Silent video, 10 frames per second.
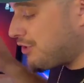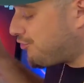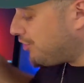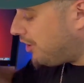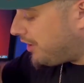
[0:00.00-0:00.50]
it's
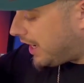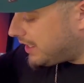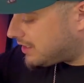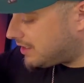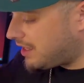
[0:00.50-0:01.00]
real
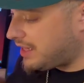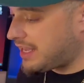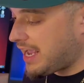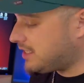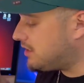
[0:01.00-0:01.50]
nice. The
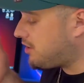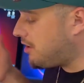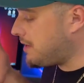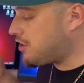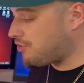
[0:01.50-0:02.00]
case is
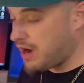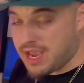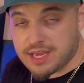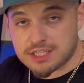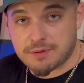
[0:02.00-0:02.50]
going to be
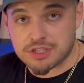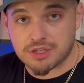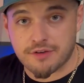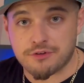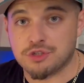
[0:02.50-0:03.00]
great,
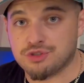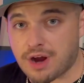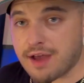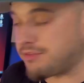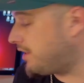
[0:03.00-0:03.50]
especially if you're
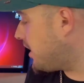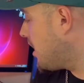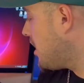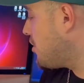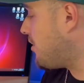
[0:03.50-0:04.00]
traveling.
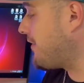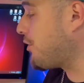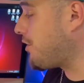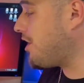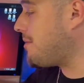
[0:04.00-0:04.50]
You don't have
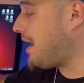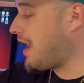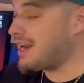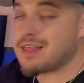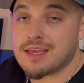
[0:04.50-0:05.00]
to worry
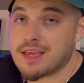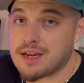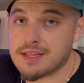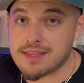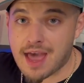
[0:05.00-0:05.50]
about anything
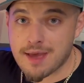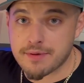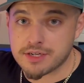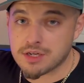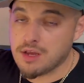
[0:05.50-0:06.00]
getting
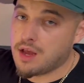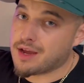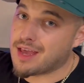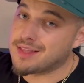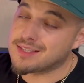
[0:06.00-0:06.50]
damaged.
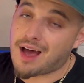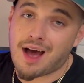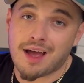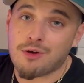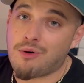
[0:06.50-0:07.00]
Again, this is
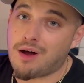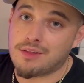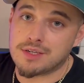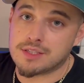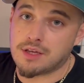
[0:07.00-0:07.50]
high
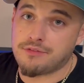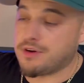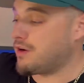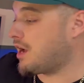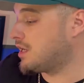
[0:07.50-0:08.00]
quality stuff
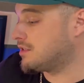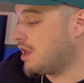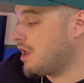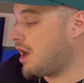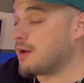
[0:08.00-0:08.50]
here, guys.
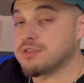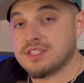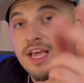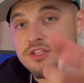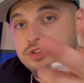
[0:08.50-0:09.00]

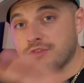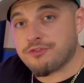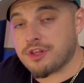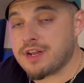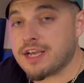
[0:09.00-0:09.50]
Stay tuned
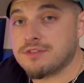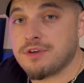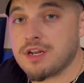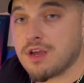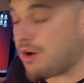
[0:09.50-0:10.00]
for the next
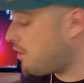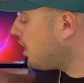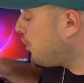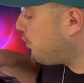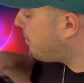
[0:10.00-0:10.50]
video.
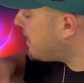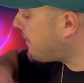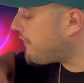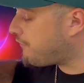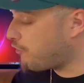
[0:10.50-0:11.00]
It will be
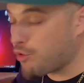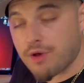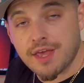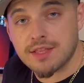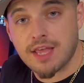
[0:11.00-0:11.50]
my
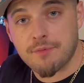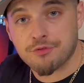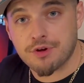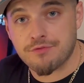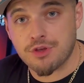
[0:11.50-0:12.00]
full
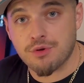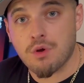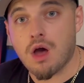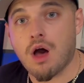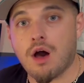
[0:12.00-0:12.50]
in-depth
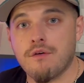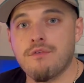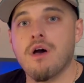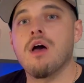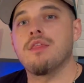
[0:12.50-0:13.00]
review
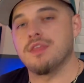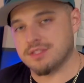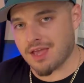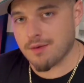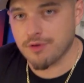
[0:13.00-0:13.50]
of
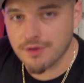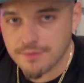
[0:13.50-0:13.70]
this camera.